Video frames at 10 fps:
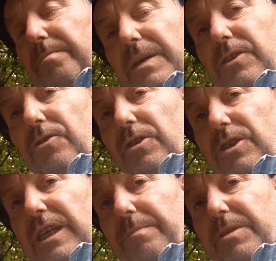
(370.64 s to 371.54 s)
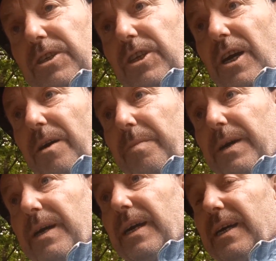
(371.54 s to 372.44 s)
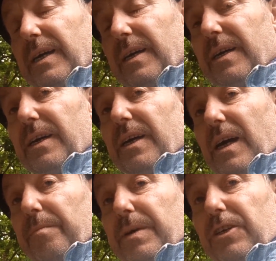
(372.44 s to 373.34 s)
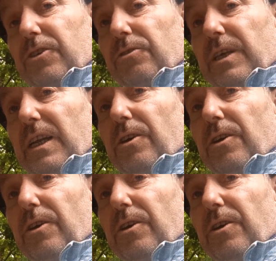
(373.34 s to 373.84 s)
Make sure your tips are sharp and make sure they're